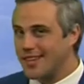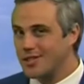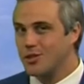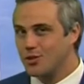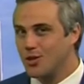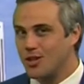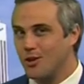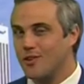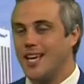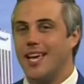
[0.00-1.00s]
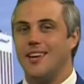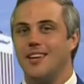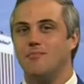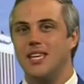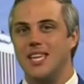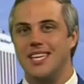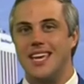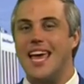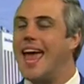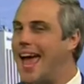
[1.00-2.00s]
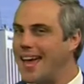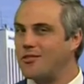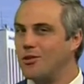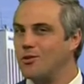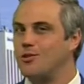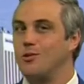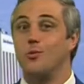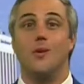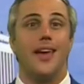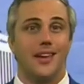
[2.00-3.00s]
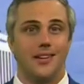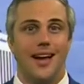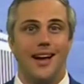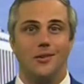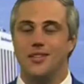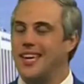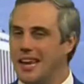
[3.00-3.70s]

we've got a good look overhead in Midland at those gray clouds.